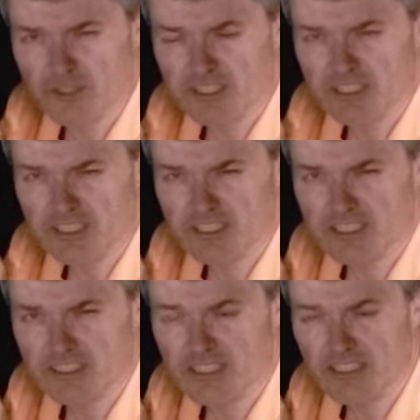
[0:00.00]
which
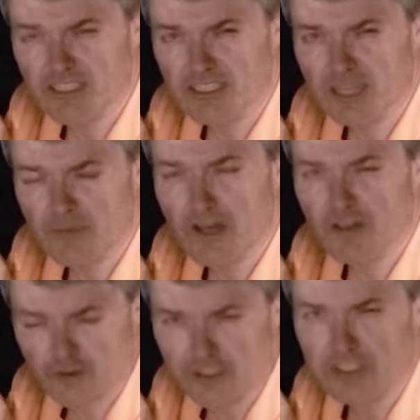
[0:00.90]
is about
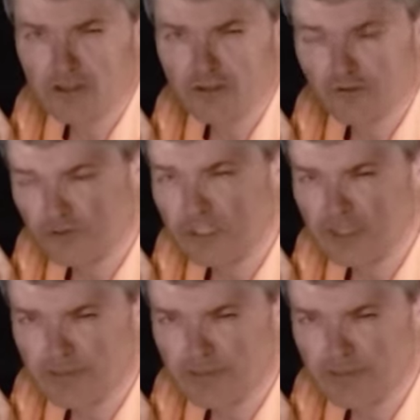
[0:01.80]
33